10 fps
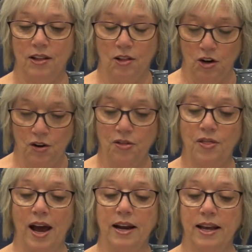
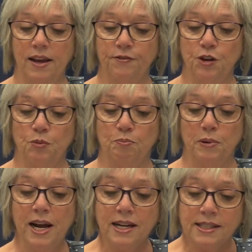Learned that if you
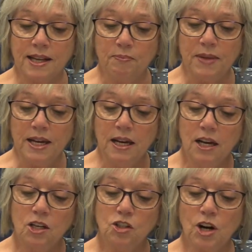break something,
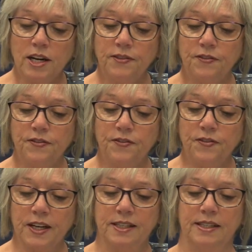try to
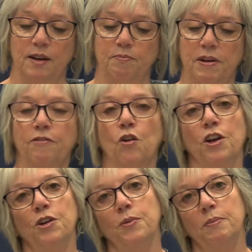fix it before
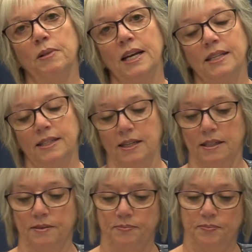you replace it.